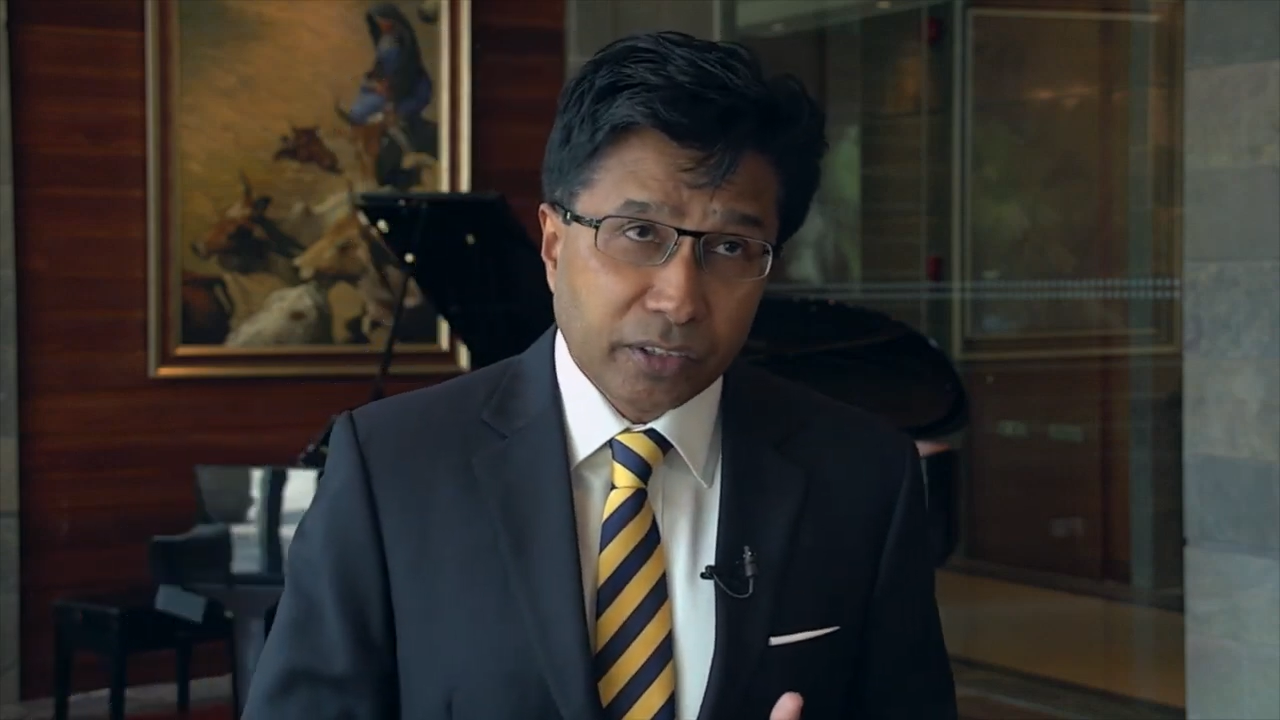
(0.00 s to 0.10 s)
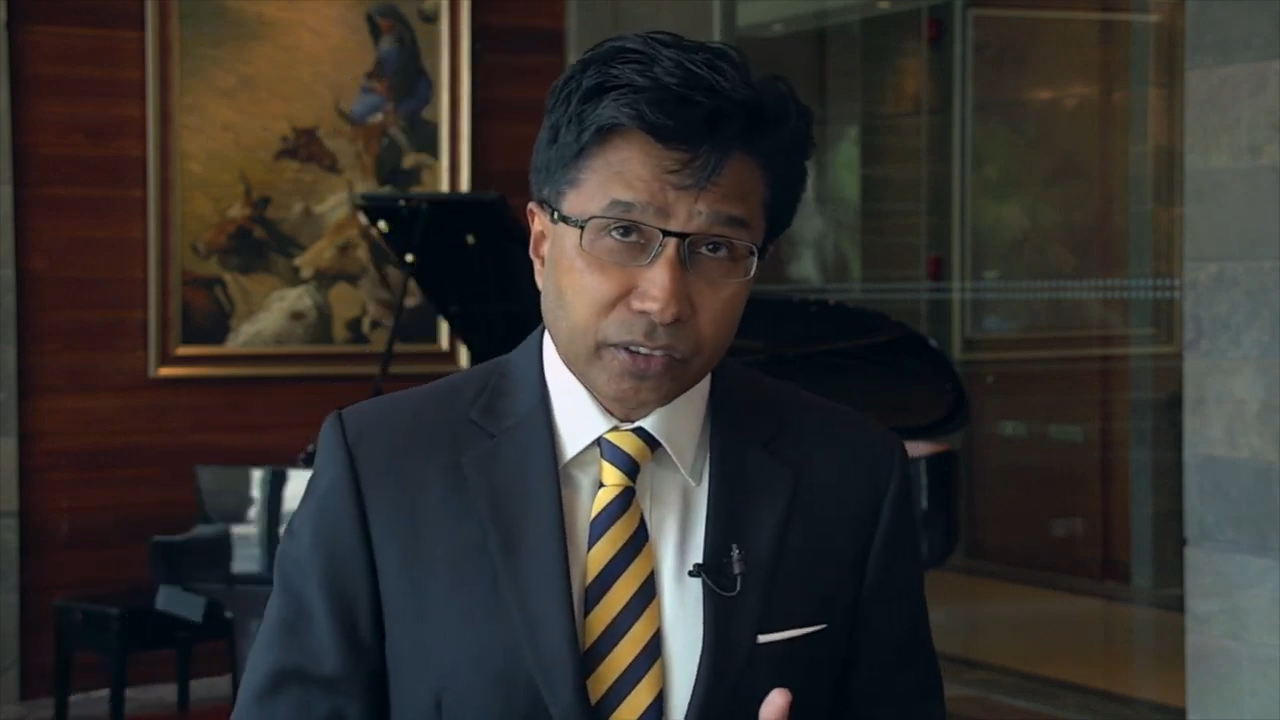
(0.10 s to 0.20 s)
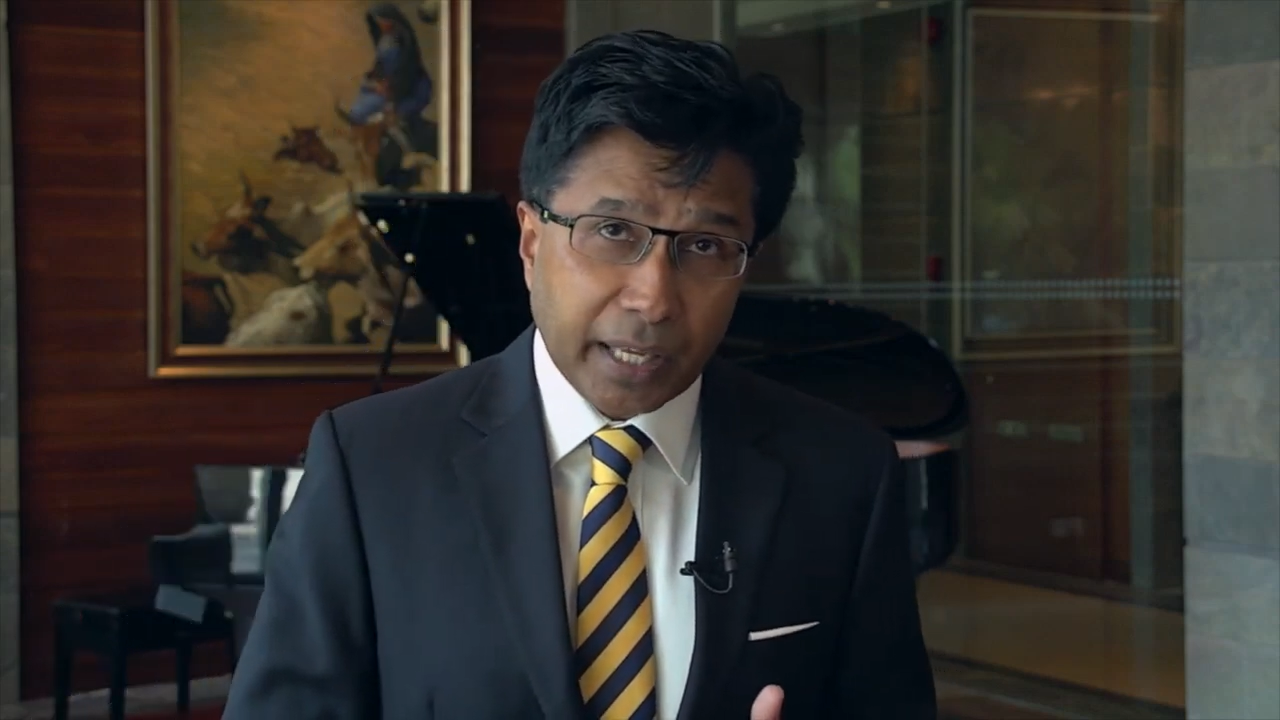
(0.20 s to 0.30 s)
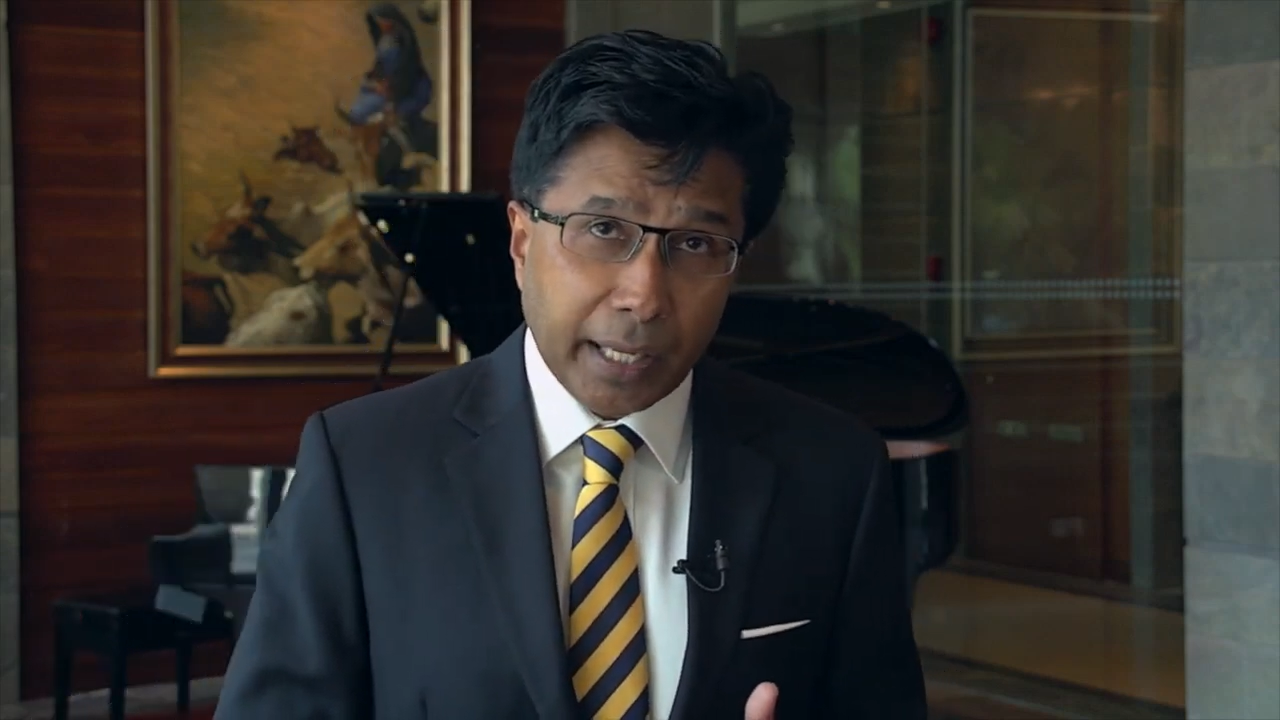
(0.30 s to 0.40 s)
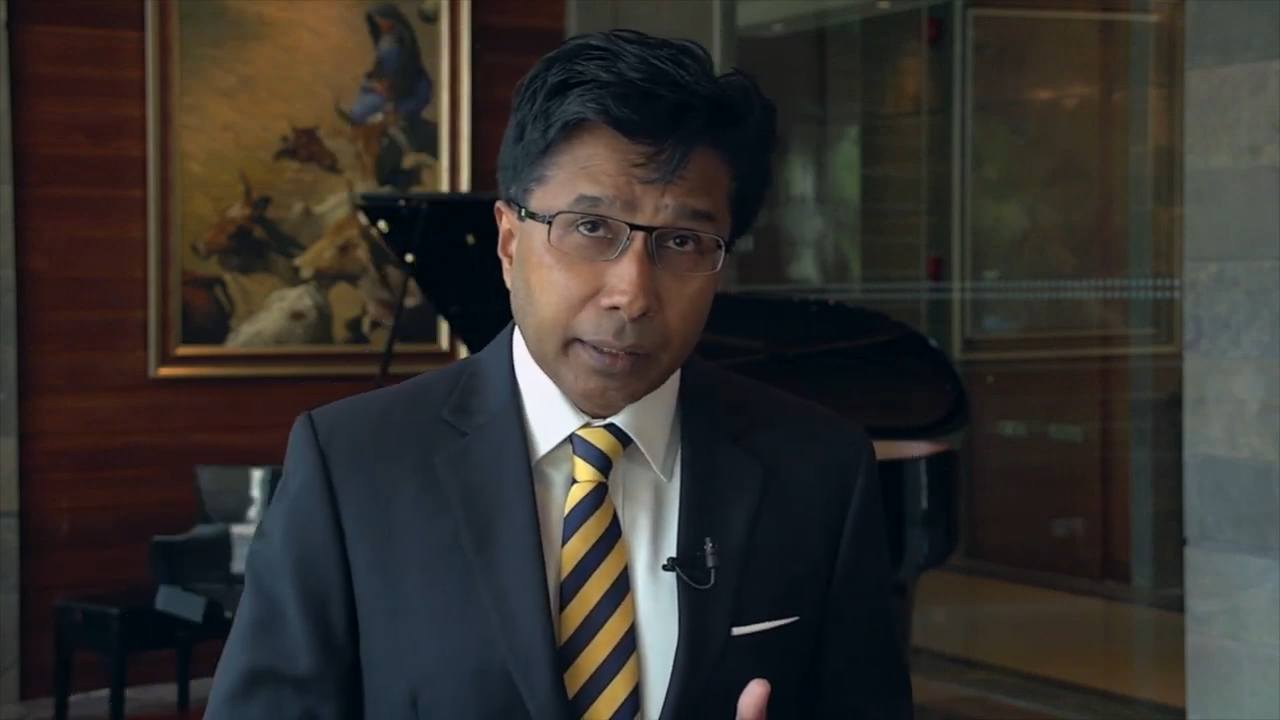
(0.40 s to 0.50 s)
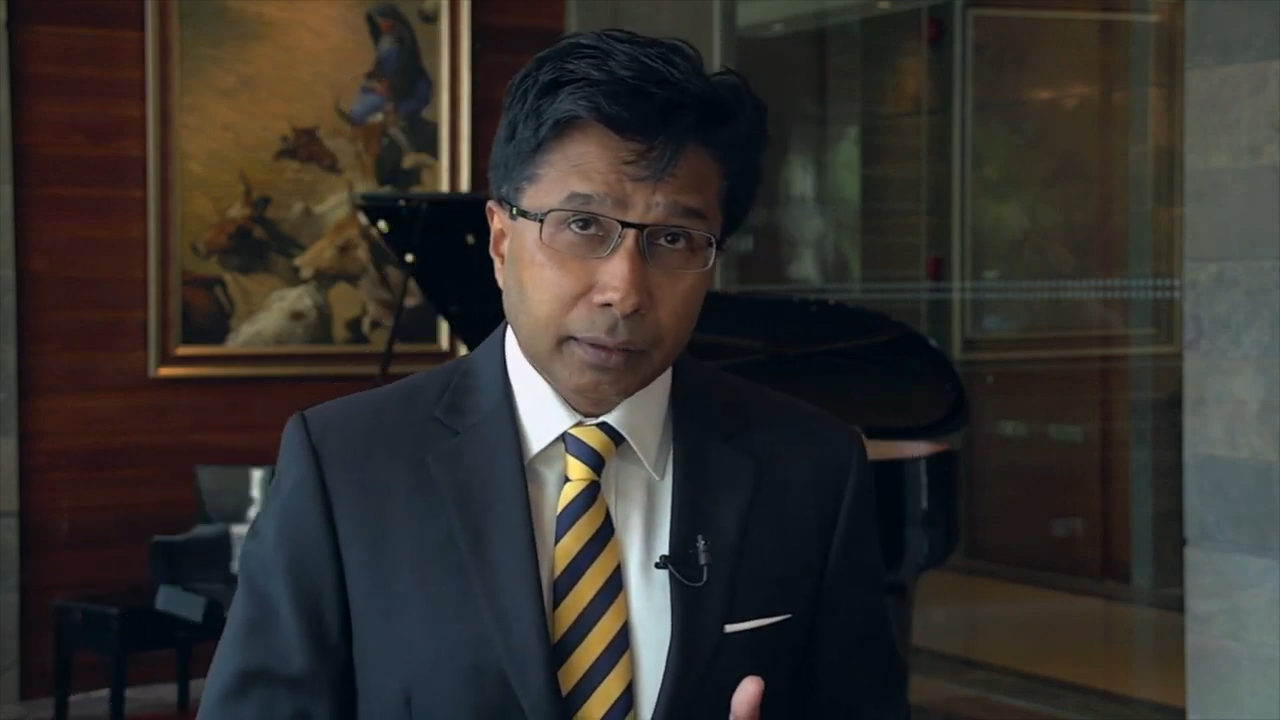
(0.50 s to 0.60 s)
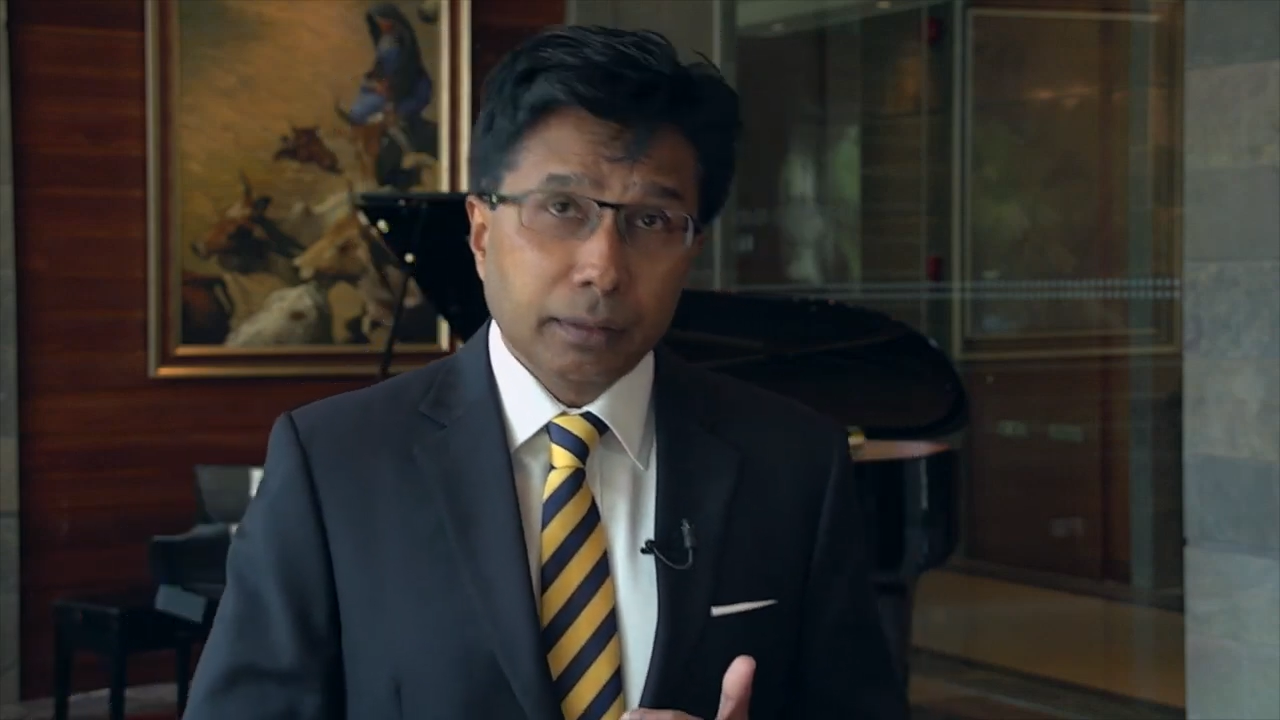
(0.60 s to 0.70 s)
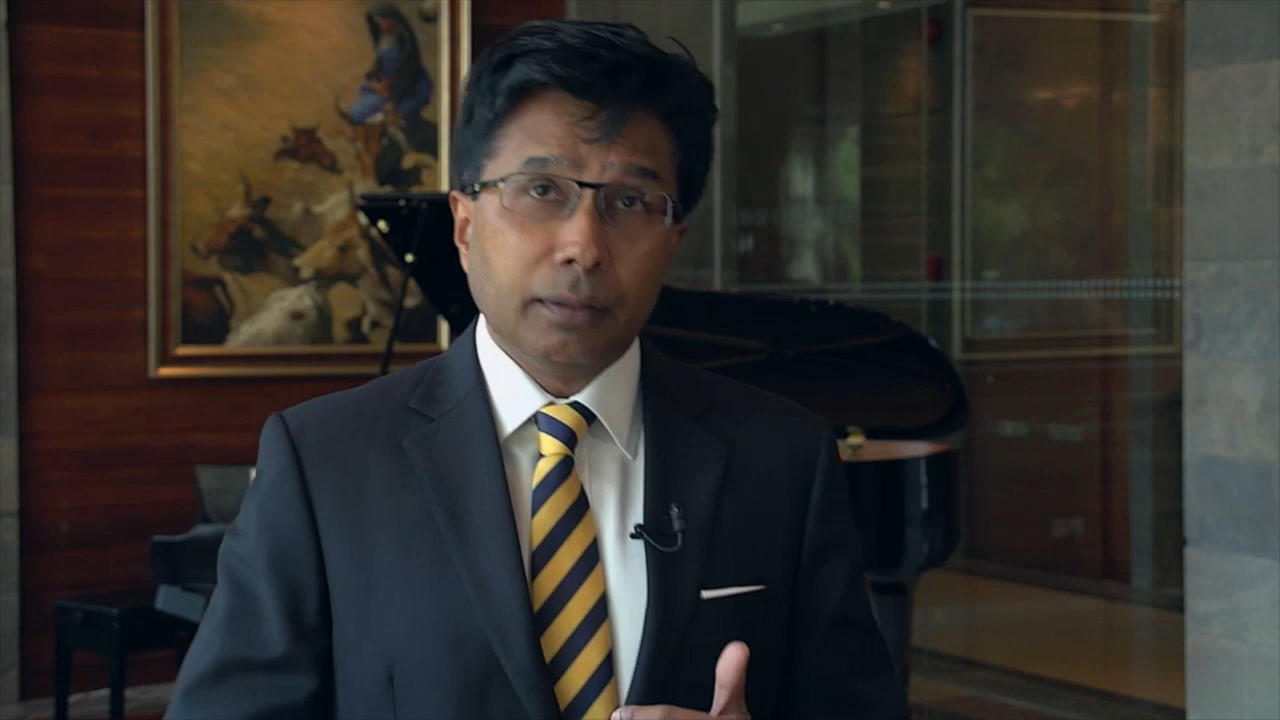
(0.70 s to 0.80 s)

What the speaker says: of scale